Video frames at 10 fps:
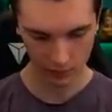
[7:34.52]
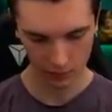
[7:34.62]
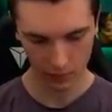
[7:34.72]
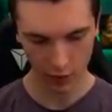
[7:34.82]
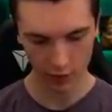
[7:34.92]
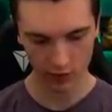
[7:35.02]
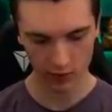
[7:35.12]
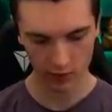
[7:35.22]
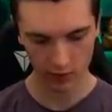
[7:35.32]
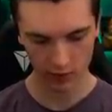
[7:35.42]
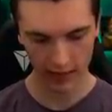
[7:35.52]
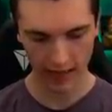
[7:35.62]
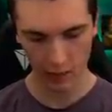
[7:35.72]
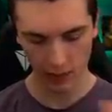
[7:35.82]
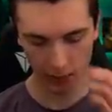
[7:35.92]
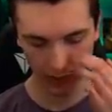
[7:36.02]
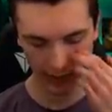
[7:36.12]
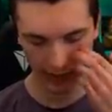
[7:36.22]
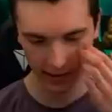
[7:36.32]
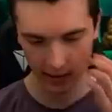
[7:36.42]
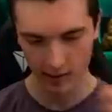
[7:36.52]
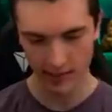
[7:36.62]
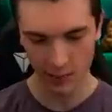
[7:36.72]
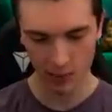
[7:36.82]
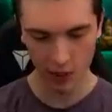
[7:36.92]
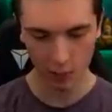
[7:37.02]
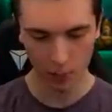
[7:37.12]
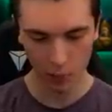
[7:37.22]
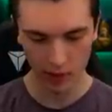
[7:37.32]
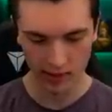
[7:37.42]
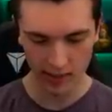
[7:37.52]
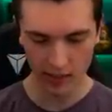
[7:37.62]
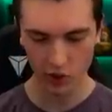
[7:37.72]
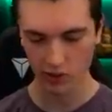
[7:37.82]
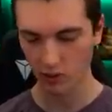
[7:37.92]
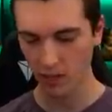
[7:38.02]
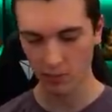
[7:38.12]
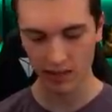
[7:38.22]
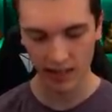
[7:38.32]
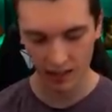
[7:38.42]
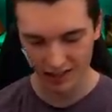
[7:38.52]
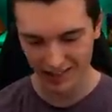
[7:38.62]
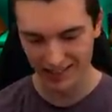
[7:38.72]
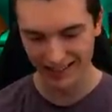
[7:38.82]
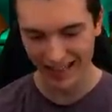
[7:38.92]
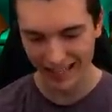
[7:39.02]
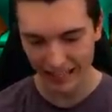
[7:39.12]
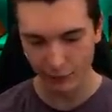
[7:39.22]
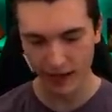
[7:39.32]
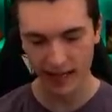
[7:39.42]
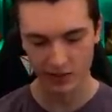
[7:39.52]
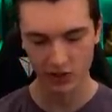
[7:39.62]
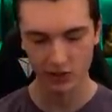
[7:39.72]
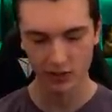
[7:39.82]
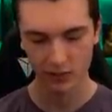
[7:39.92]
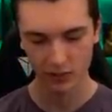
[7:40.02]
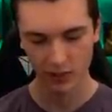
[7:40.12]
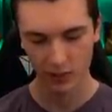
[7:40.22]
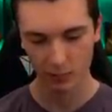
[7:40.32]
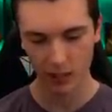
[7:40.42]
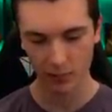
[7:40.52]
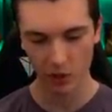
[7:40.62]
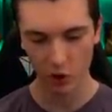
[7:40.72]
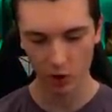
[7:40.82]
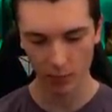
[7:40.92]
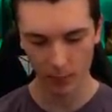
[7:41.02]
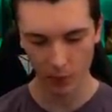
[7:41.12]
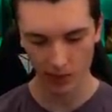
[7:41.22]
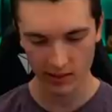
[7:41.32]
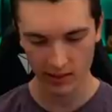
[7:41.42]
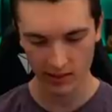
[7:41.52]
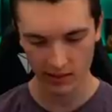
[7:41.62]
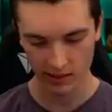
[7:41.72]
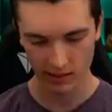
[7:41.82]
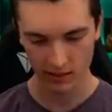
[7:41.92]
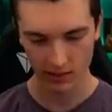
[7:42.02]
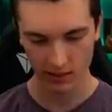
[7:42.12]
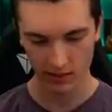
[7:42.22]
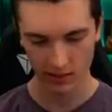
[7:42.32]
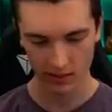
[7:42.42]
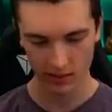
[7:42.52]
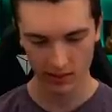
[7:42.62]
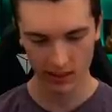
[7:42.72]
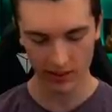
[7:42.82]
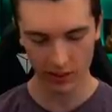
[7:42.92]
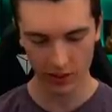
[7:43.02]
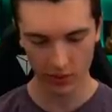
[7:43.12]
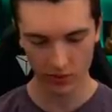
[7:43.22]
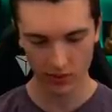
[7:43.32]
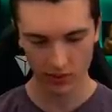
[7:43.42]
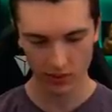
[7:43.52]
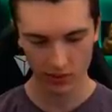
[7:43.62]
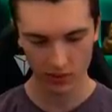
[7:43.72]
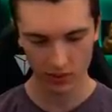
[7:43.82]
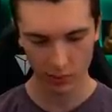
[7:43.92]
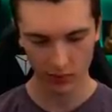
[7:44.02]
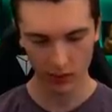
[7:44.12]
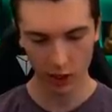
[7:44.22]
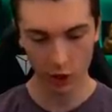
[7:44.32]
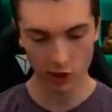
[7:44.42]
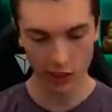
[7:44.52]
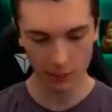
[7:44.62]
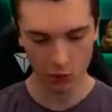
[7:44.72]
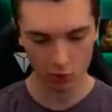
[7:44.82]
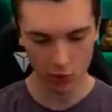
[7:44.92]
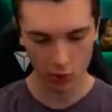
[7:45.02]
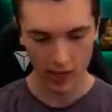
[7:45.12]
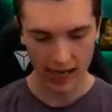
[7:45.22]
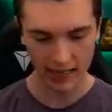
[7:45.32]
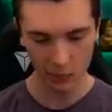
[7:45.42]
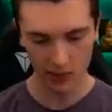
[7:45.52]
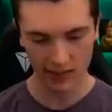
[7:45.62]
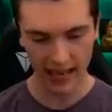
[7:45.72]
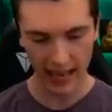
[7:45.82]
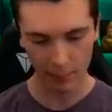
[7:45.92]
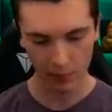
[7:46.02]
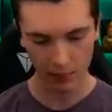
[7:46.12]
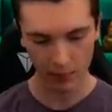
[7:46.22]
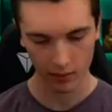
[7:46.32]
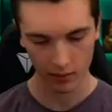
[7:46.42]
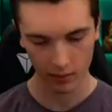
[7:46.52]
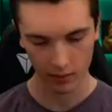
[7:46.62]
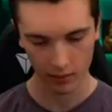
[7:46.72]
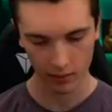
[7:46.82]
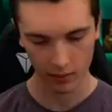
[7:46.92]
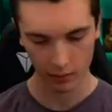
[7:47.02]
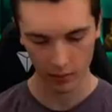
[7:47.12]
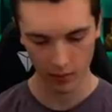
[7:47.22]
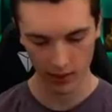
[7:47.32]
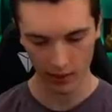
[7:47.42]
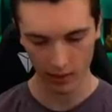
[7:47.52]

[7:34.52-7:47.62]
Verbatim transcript: Guards. Okay, we're getting places. Then we go poison just to maybe kill it slightly faster. Probably a horrible poison since he's got those. Wait, the guard slips through and then we zap. We win.